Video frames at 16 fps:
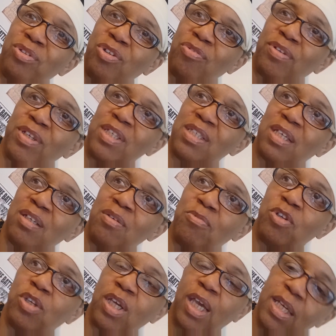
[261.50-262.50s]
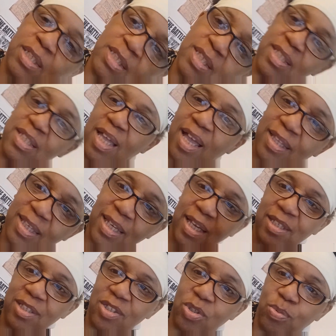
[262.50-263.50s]
degrees in communications. Now I think
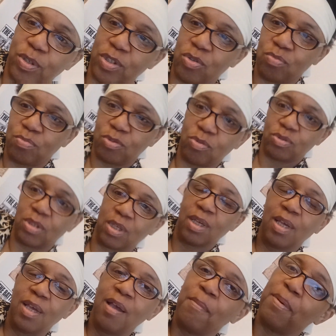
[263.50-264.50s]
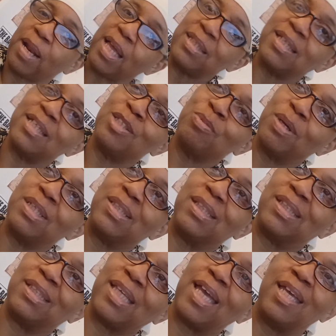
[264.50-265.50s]
I just want to do music. But I just want
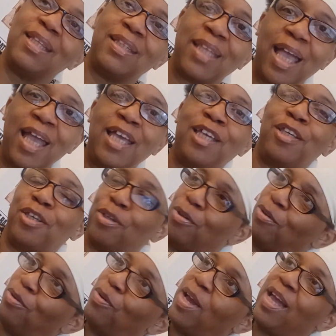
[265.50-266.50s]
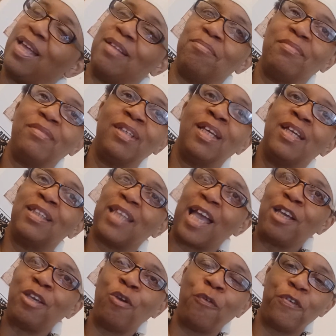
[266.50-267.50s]
to say thank you. And
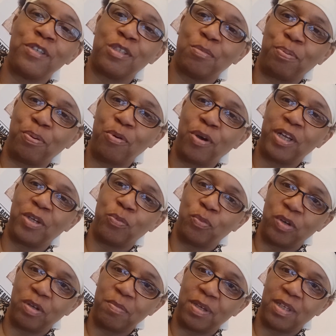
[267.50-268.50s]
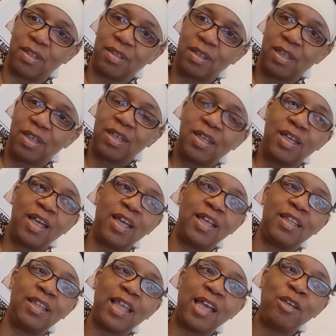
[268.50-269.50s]
thank you for supporting women.
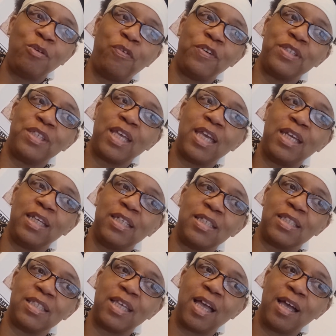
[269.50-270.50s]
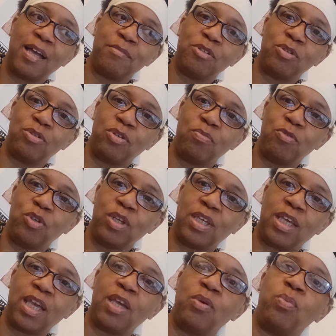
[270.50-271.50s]
And thank you for taking the time to
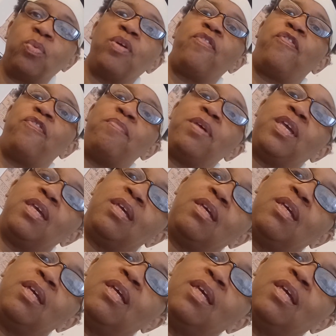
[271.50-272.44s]
communicate with me.